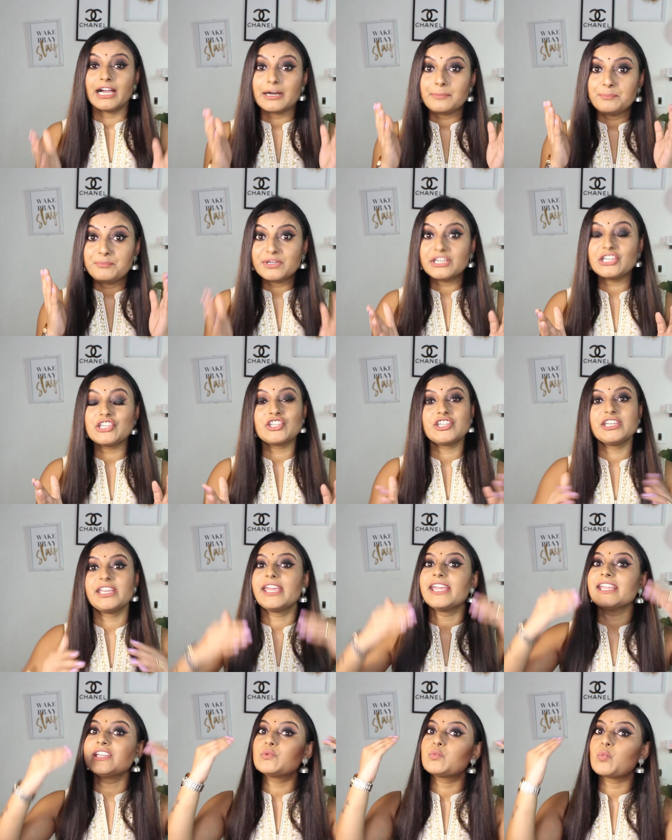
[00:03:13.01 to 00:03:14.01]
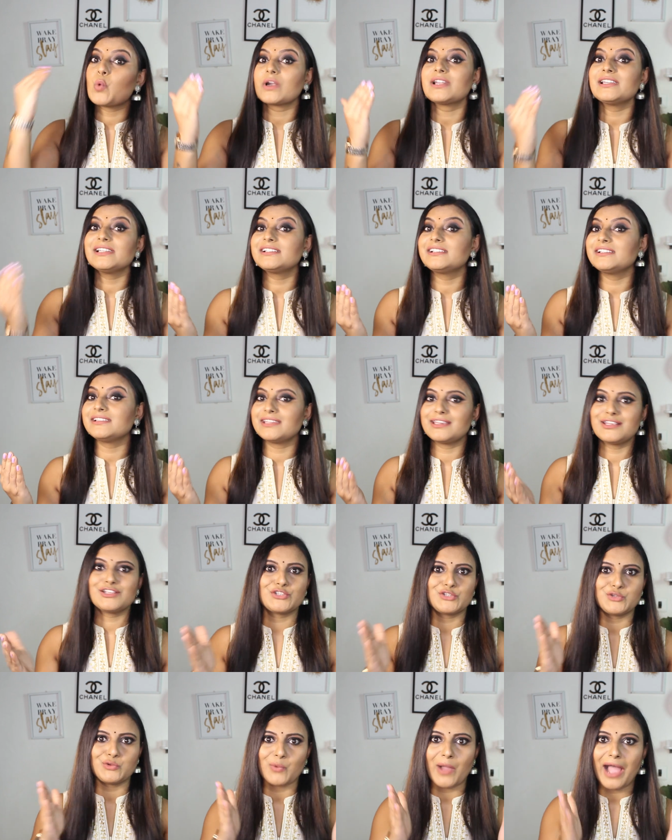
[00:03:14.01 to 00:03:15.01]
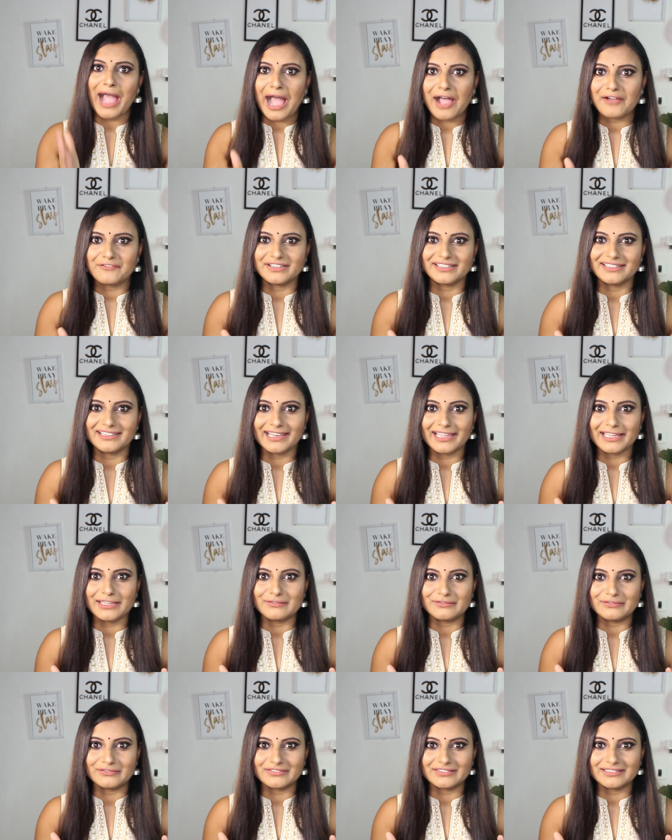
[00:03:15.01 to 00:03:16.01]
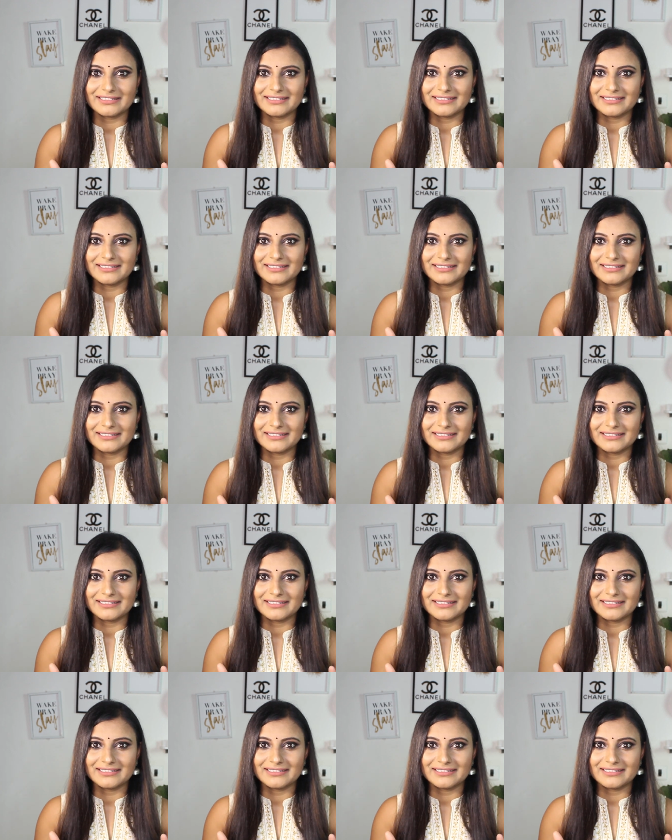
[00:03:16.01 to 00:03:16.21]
Appreciate what little things you have in life.